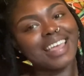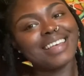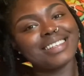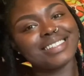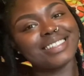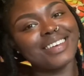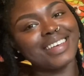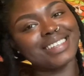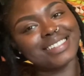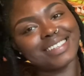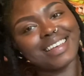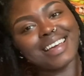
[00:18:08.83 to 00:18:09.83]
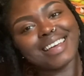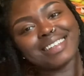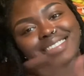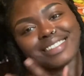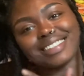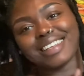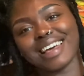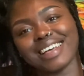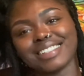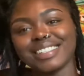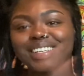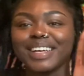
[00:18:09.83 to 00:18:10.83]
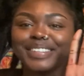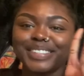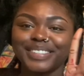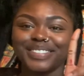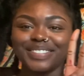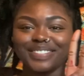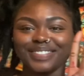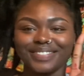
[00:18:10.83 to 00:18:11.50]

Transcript: So yes, you guys, I'll see y'all soon.